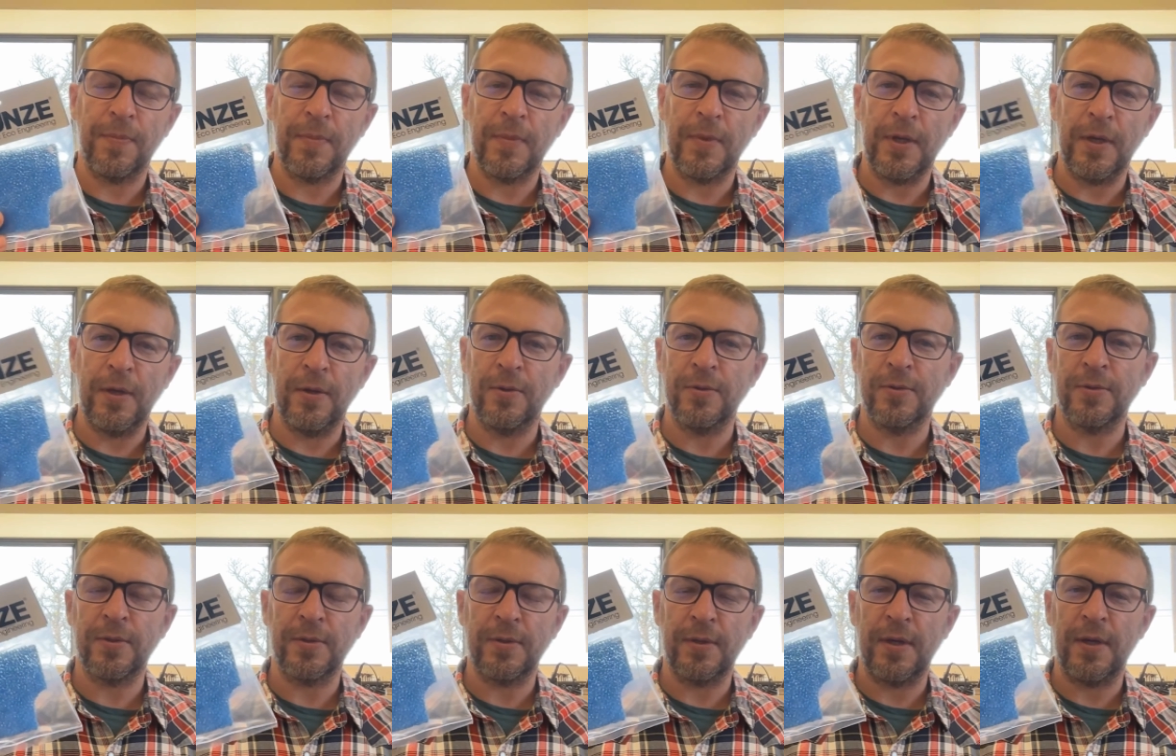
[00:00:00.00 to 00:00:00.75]

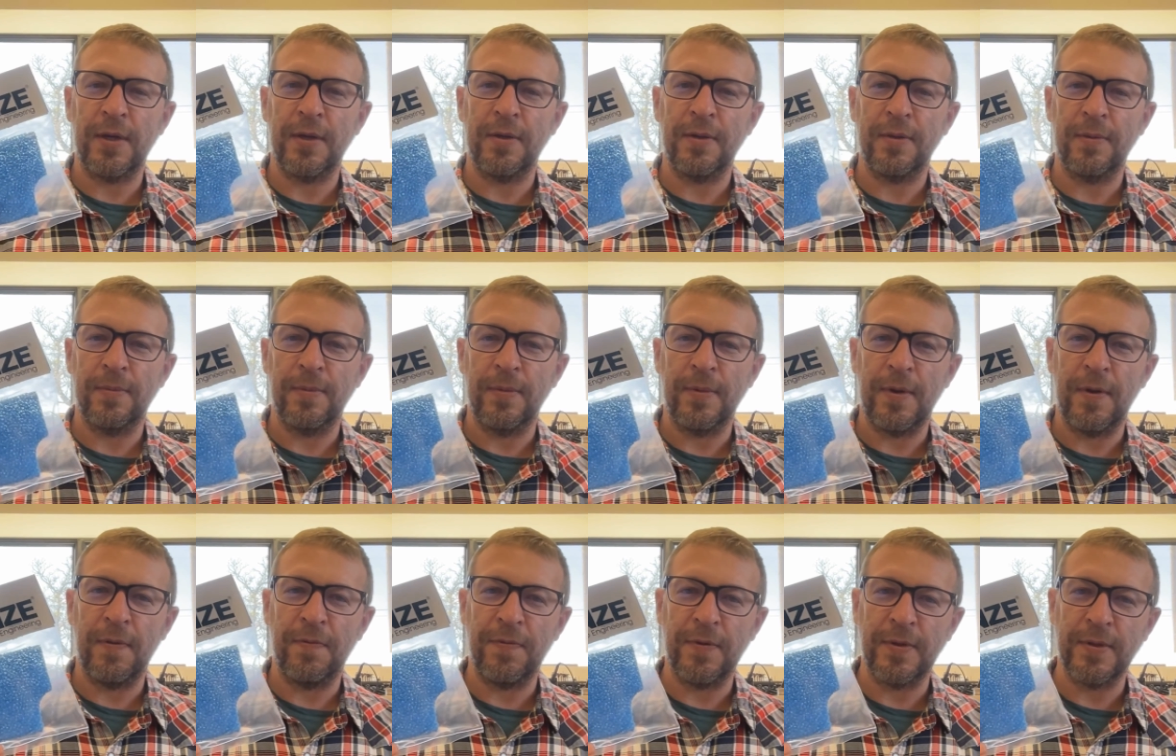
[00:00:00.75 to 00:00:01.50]
Usually
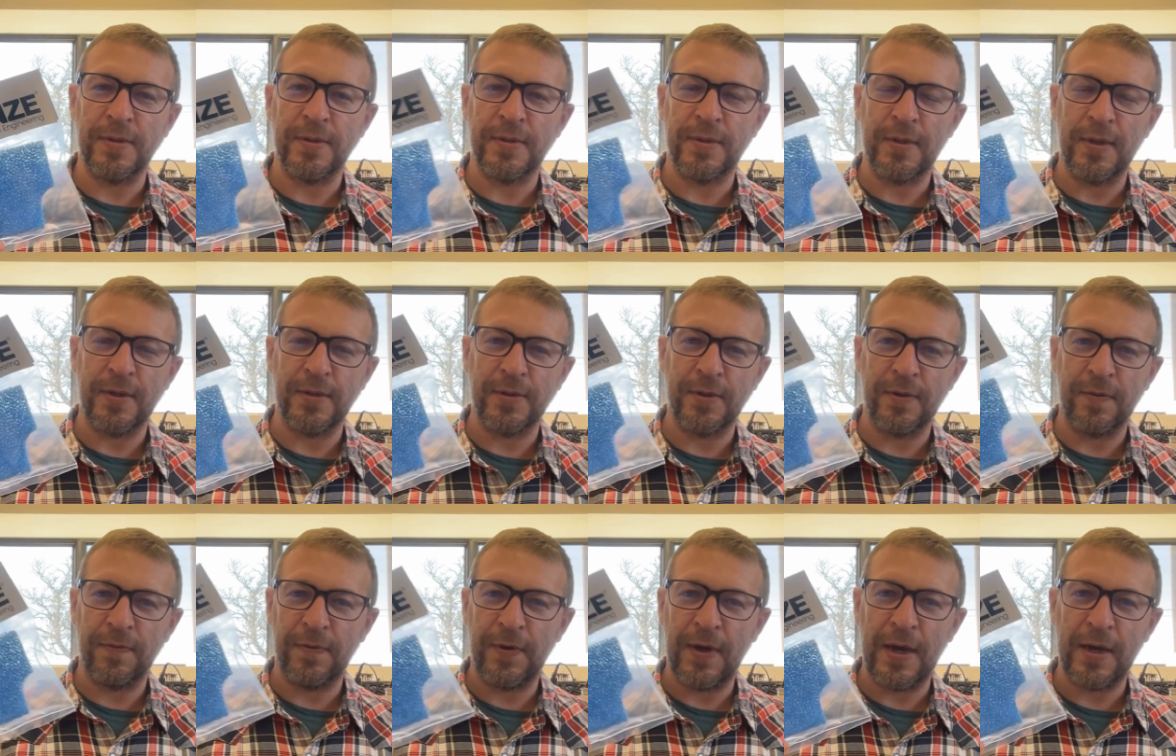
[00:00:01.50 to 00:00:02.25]
if it's a
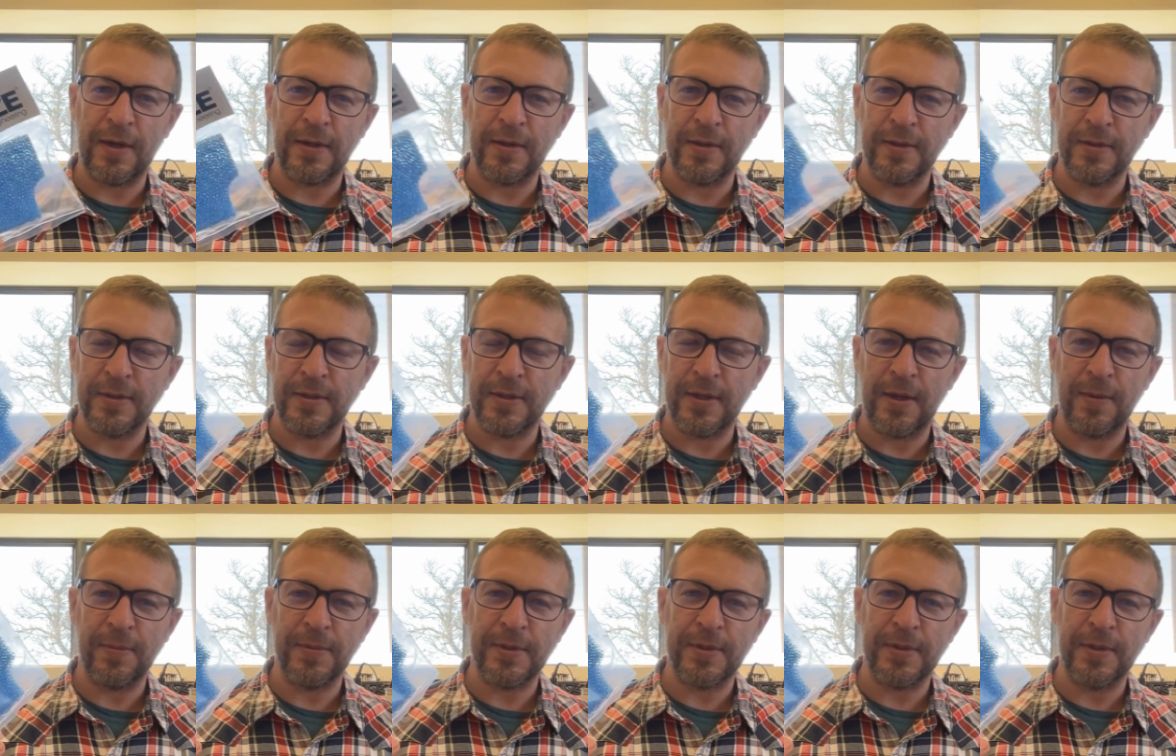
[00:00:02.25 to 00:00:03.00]
surfactant
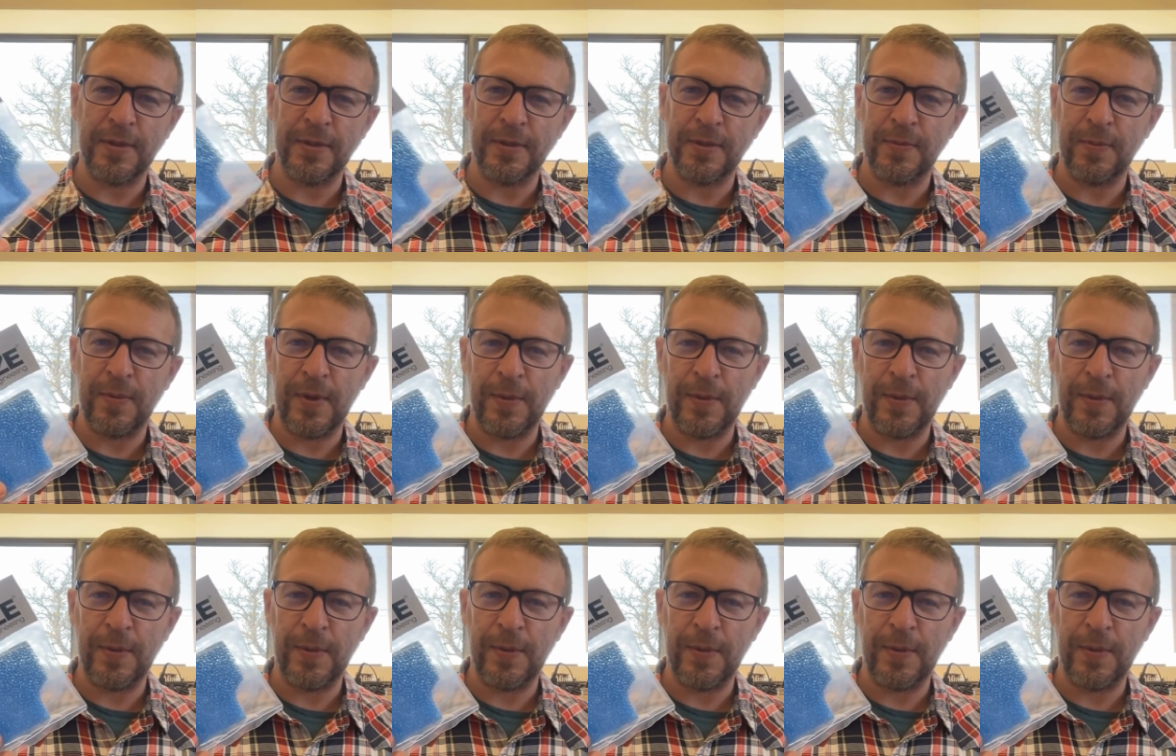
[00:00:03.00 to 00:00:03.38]
substance,